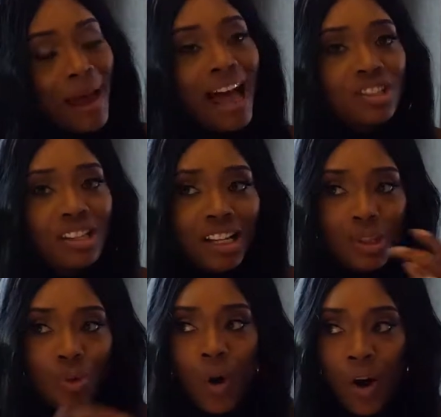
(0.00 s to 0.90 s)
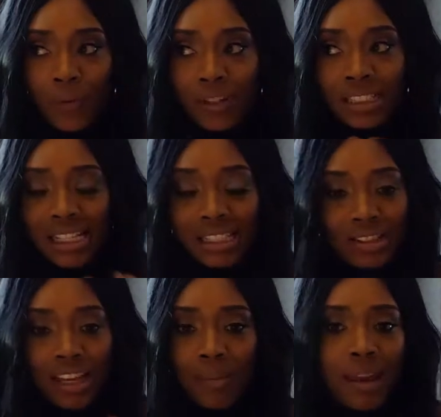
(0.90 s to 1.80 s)
I actually got 2 offers in
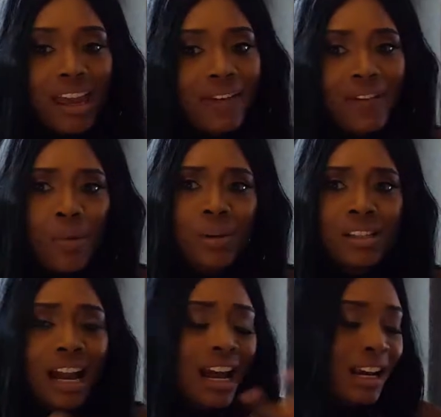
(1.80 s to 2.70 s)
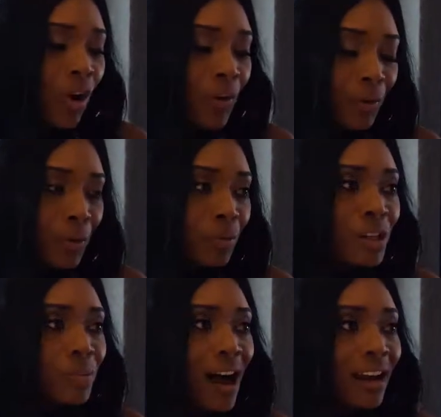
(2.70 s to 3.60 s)
entertainment, and I got an offer from
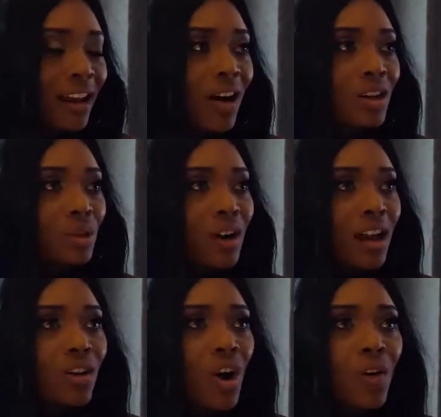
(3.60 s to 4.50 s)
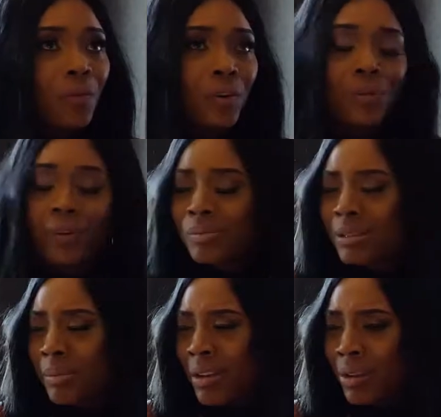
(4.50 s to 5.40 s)
Reebok, and I also got an offer from
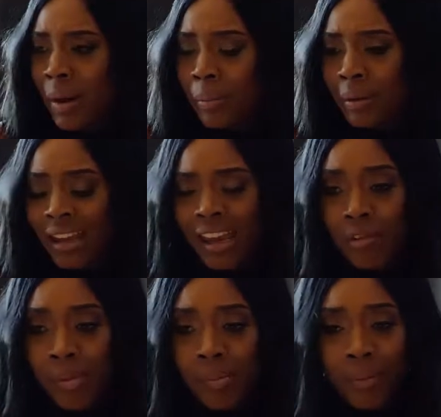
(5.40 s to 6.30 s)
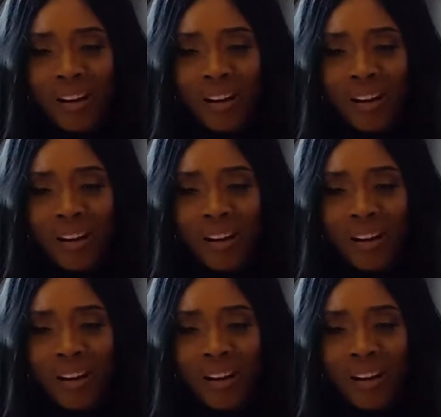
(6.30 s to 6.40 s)
some other company, I can't remember.